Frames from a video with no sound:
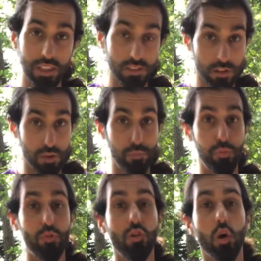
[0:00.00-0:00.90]
Things that are
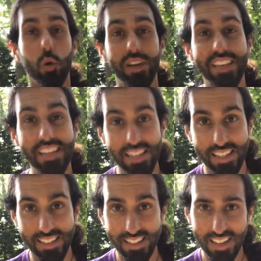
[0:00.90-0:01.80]

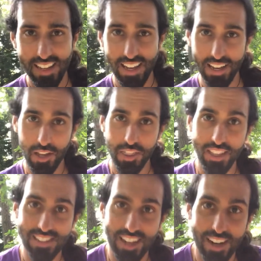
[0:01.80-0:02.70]
pro-healing and not
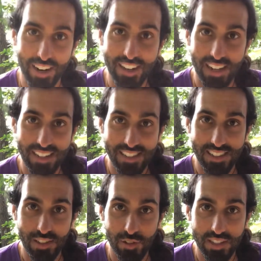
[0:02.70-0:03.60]
things that are
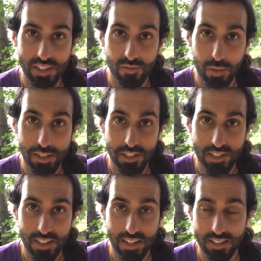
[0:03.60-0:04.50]
increasing inflammation
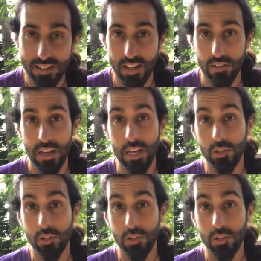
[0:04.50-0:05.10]
and that kind of stuff.